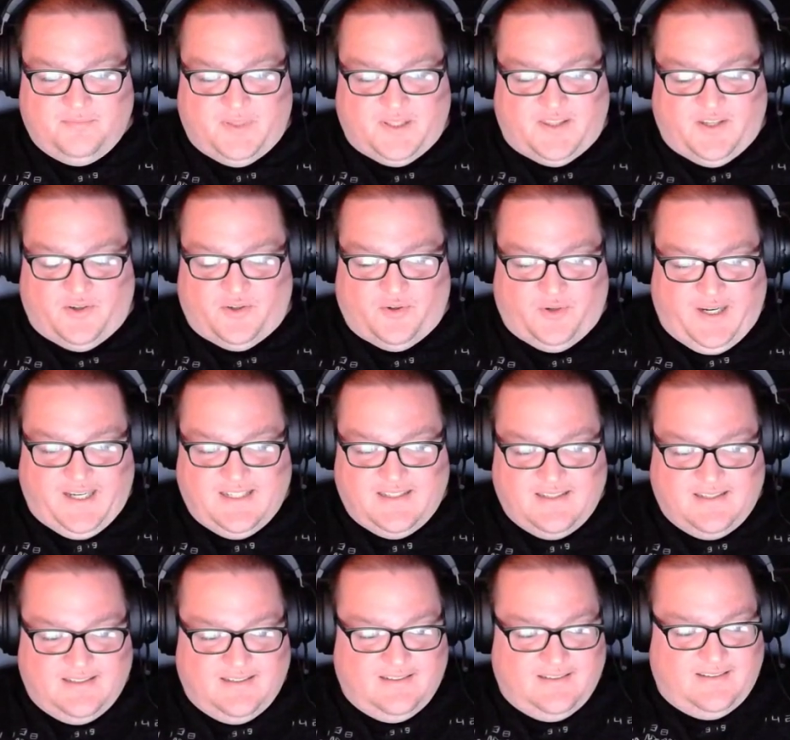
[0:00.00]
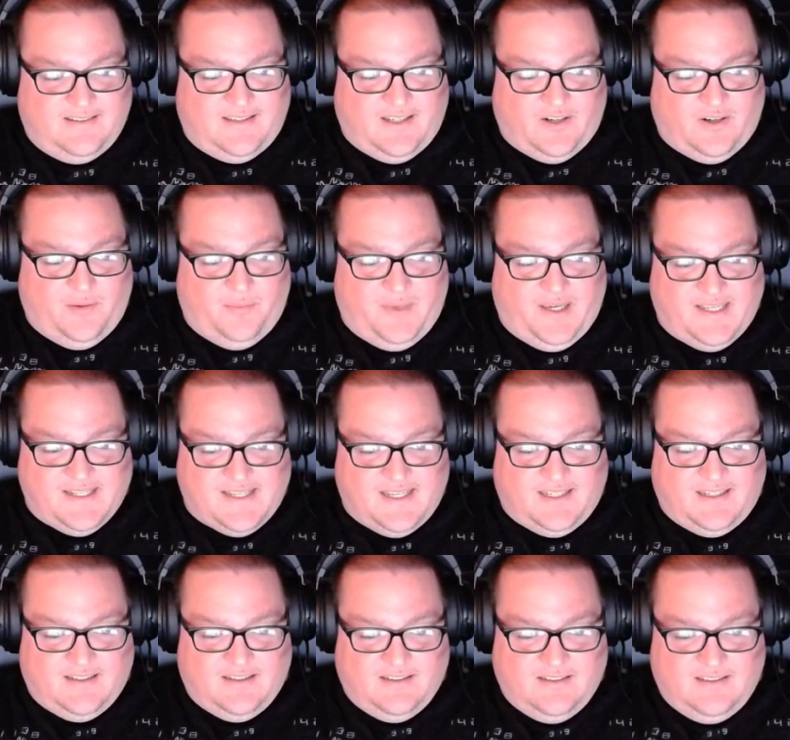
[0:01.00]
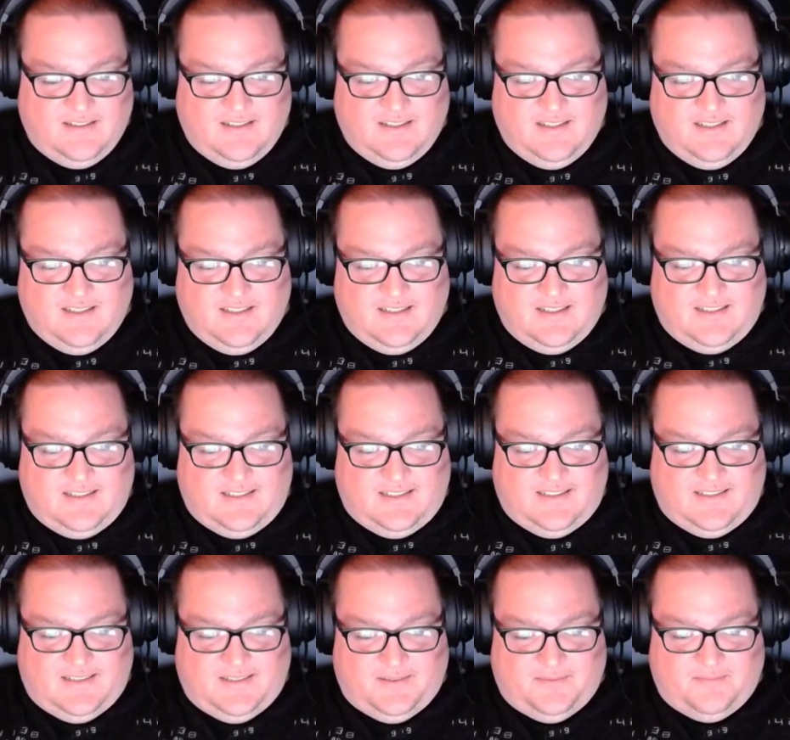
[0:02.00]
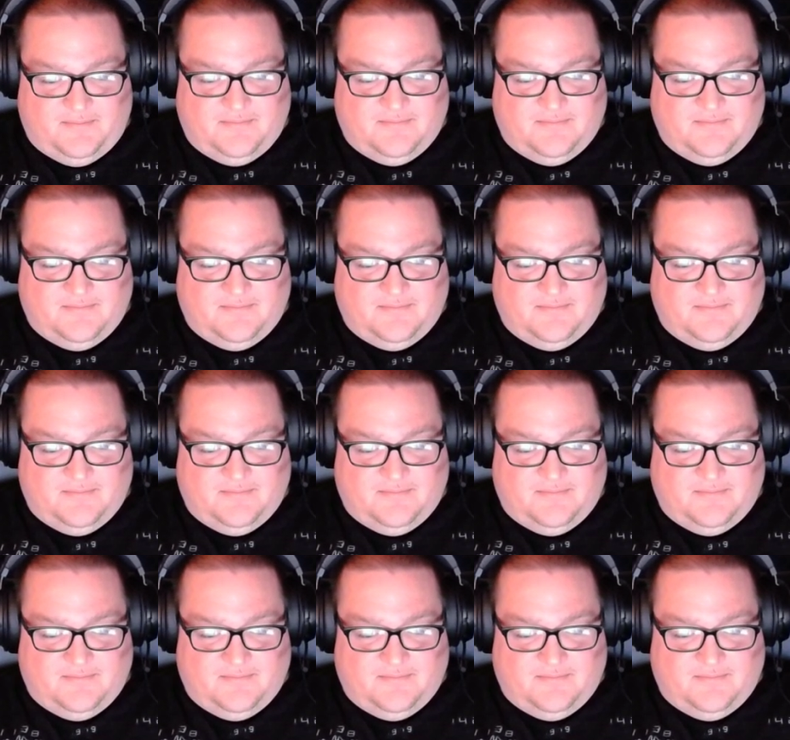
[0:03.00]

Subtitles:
they're great. They're amazing. But